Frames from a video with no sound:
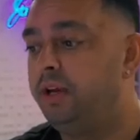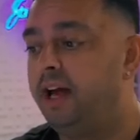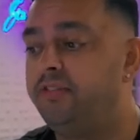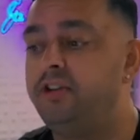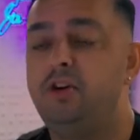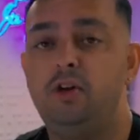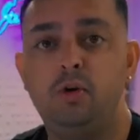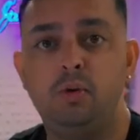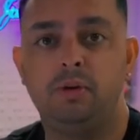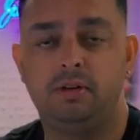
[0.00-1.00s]
we have a
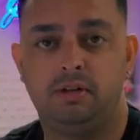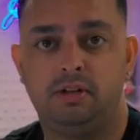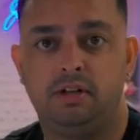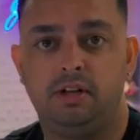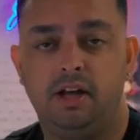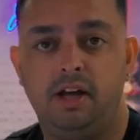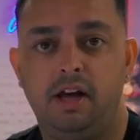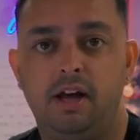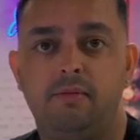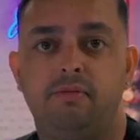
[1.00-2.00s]
new
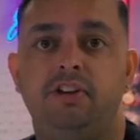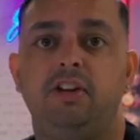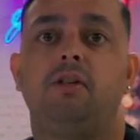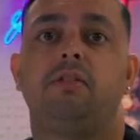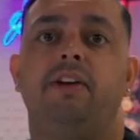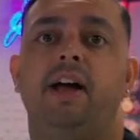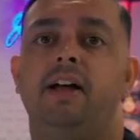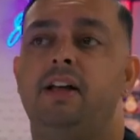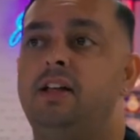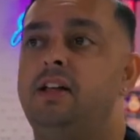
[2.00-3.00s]
videographer
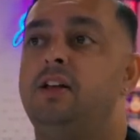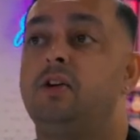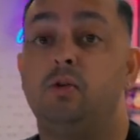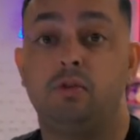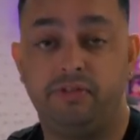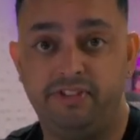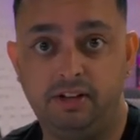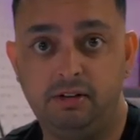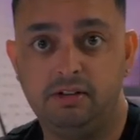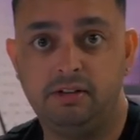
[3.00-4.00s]
called
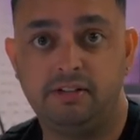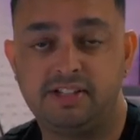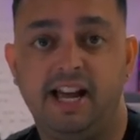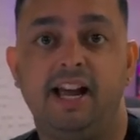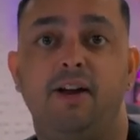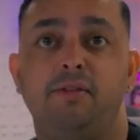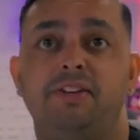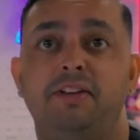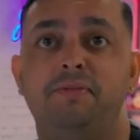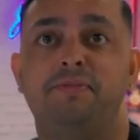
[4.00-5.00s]
Phil. Say hello,
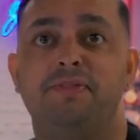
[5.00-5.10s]
Phil.